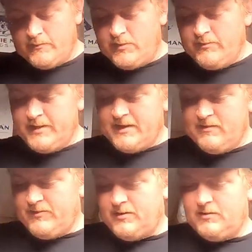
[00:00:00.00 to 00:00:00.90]
what we
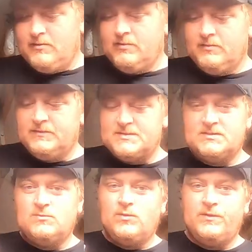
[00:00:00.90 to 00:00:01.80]
have here, this
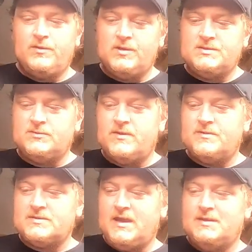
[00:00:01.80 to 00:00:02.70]
is a one thirty-two
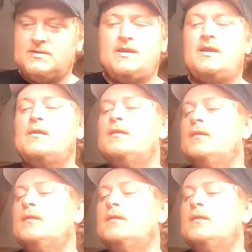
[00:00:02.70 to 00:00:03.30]
ounce hand tie.